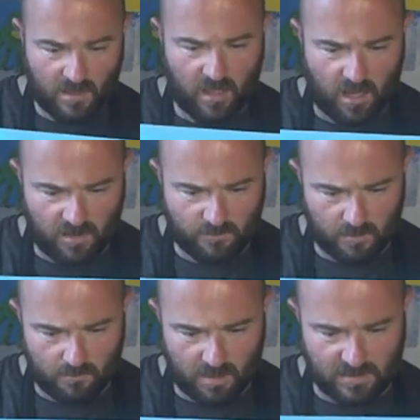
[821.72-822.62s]
I
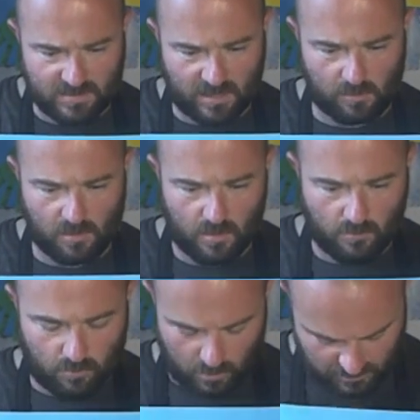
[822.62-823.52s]
put my sail
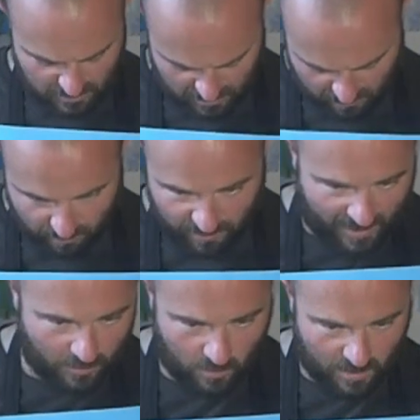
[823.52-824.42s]
pointing
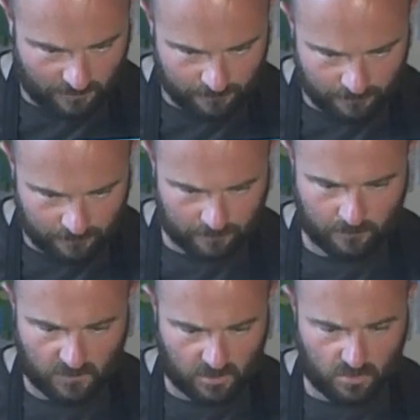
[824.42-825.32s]
that away.
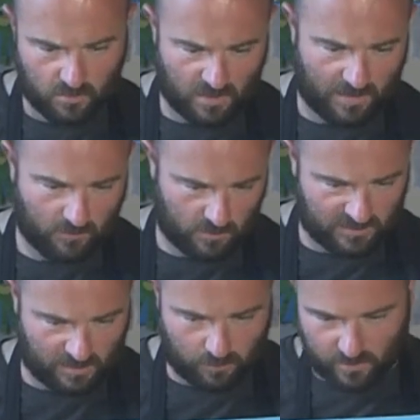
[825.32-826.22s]
You could have your
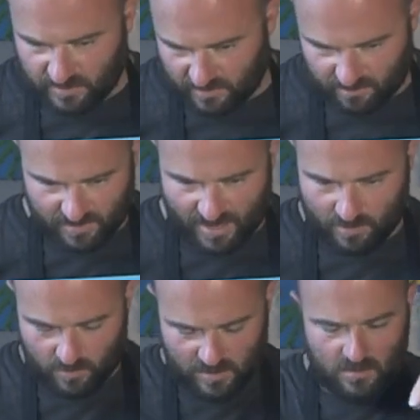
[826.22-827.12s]
sail pointing that
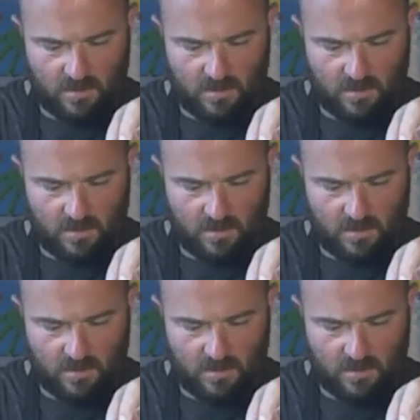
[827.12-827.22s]
away,